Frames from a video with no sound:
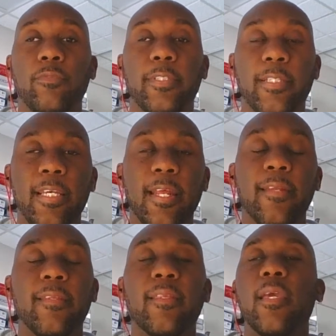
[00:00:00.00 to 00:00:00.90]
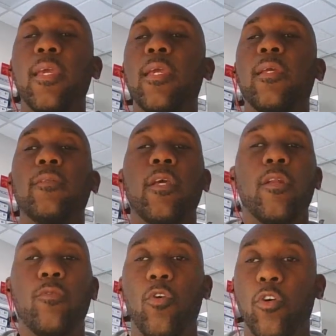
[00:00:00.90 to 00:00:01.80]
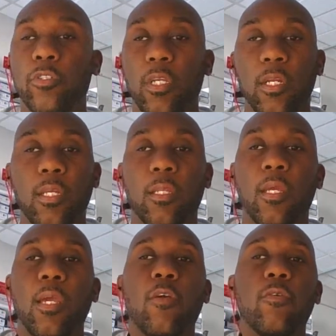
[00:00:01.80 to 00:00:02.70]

delete anything, they don't alter anything.